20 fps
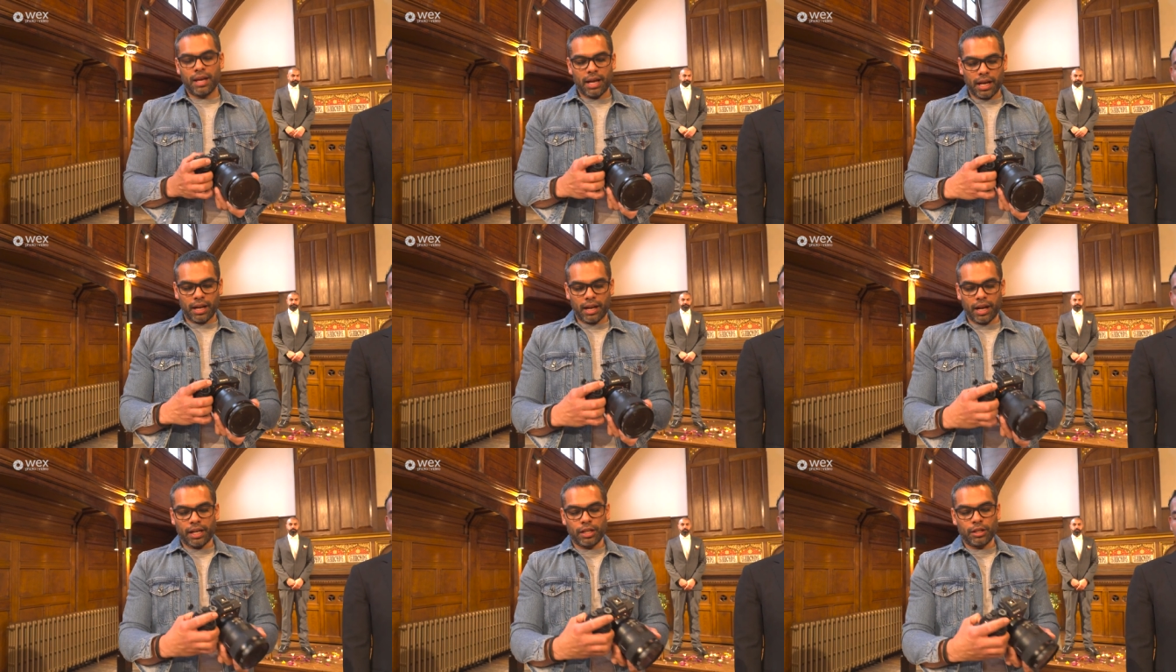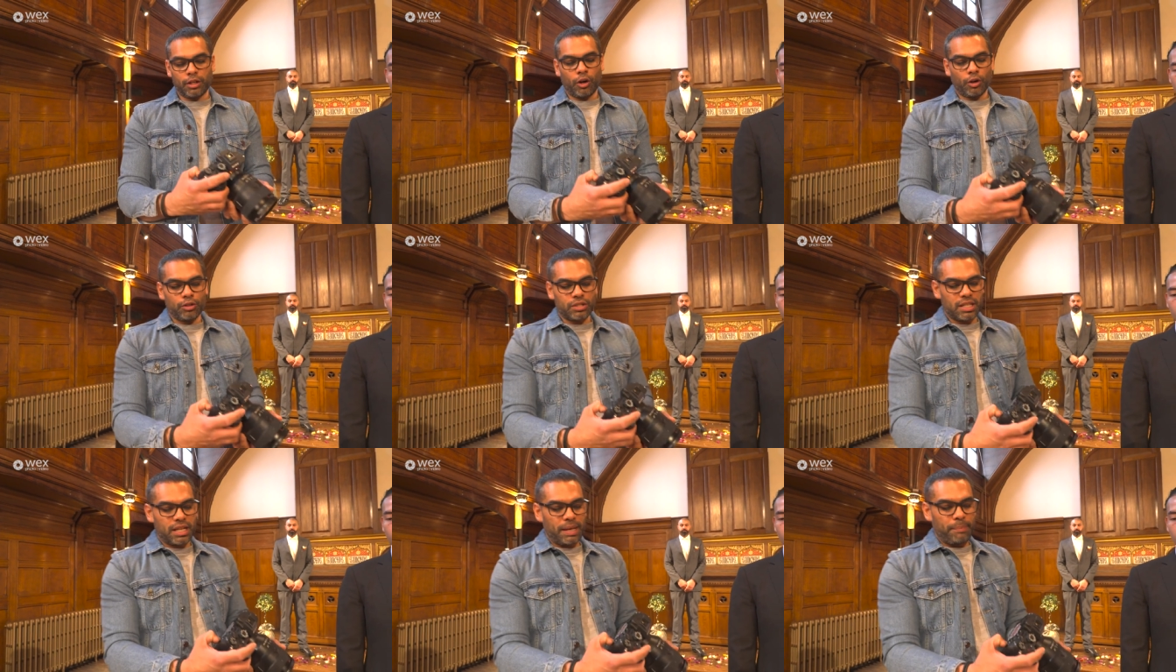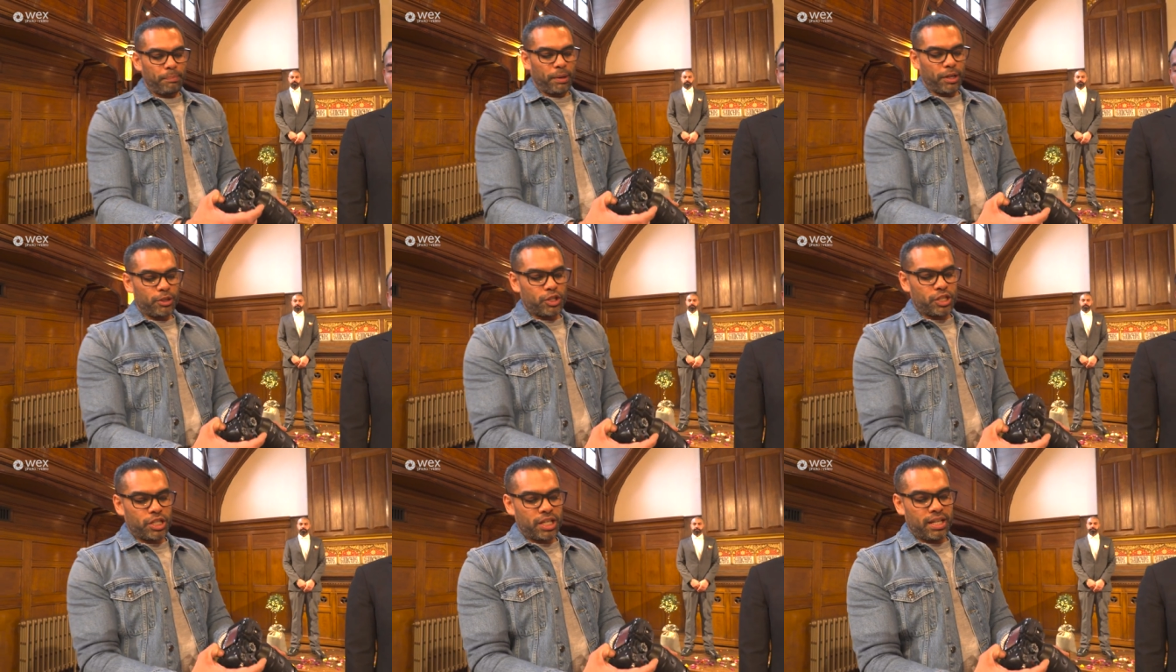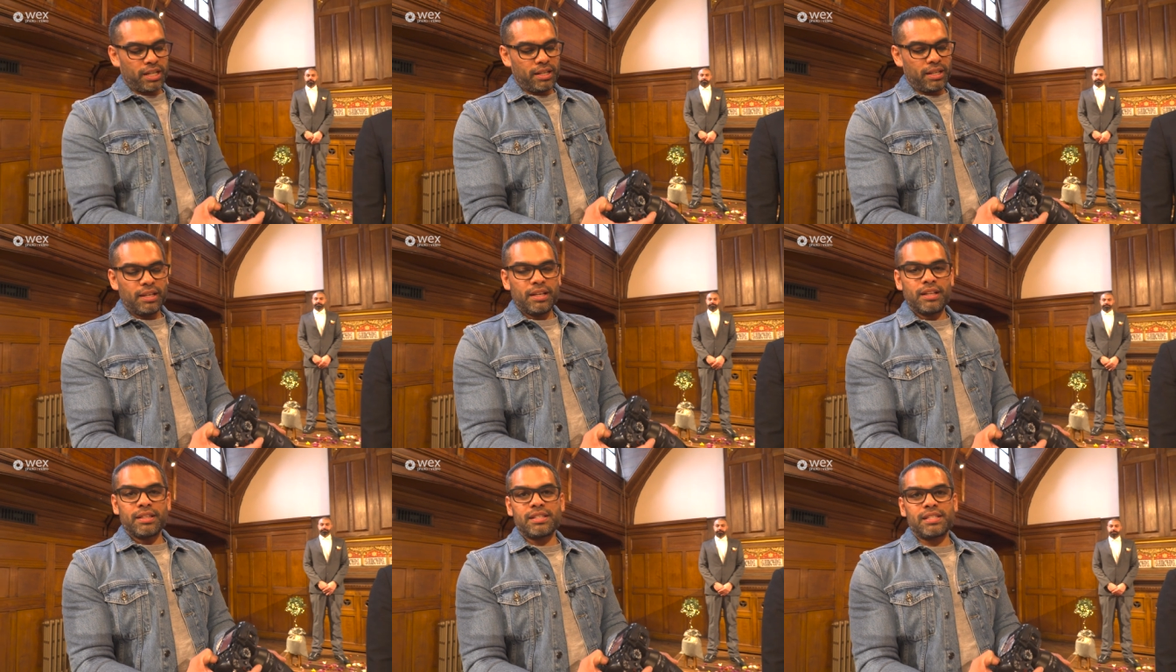And I can constantly punch in
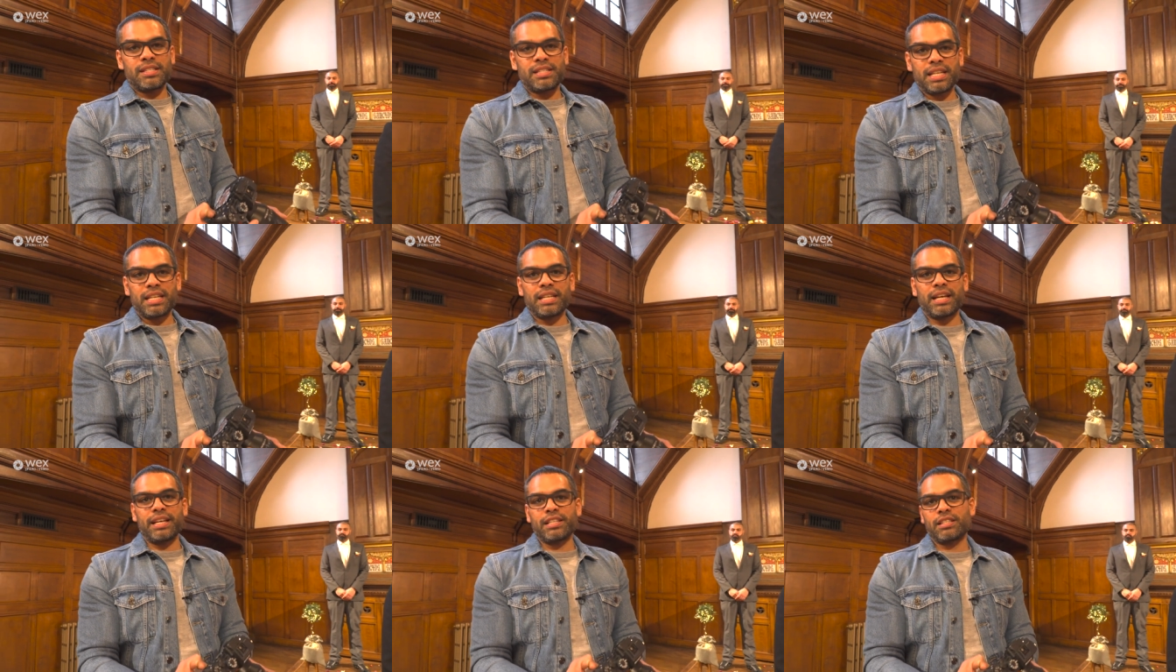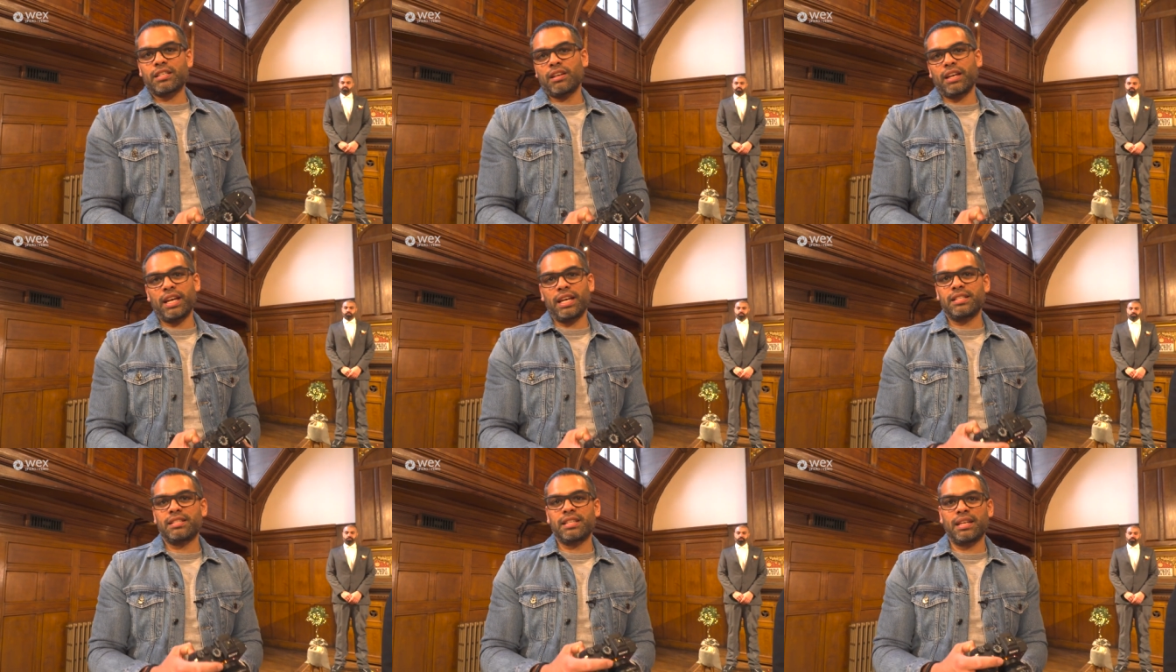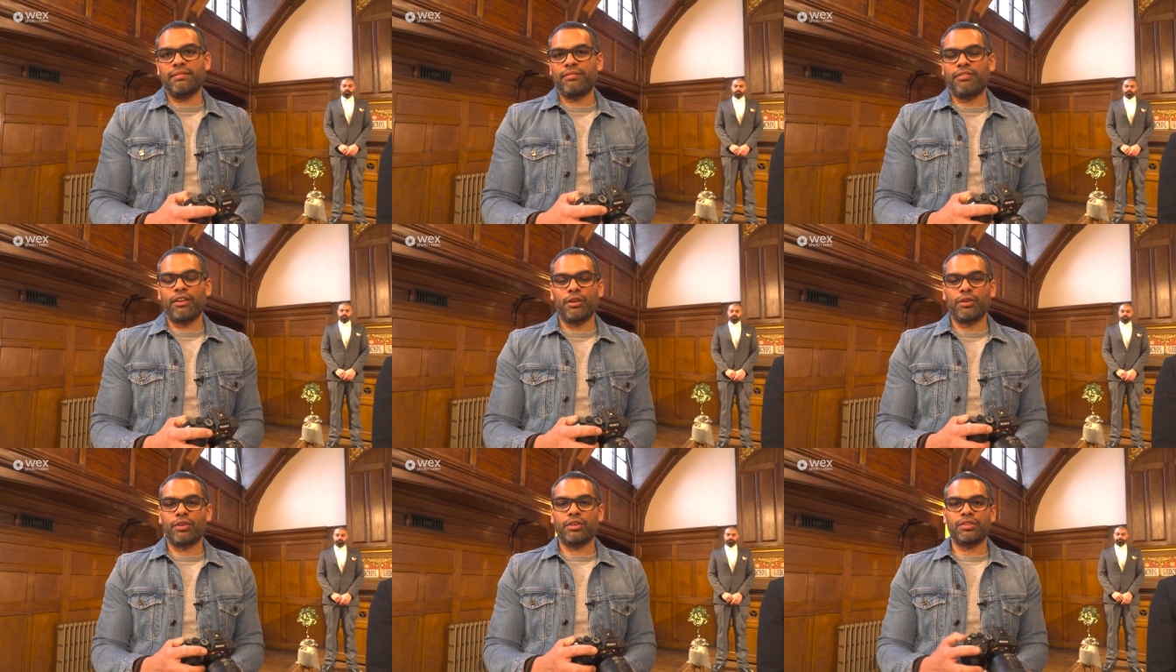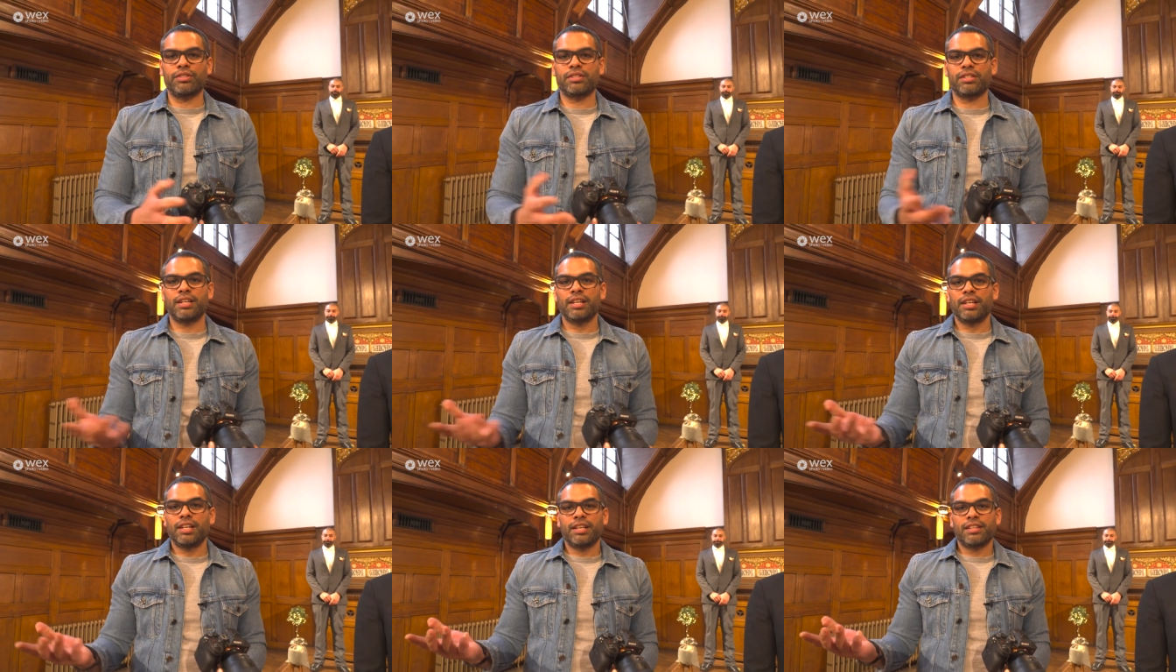to see that it's, it's in focus.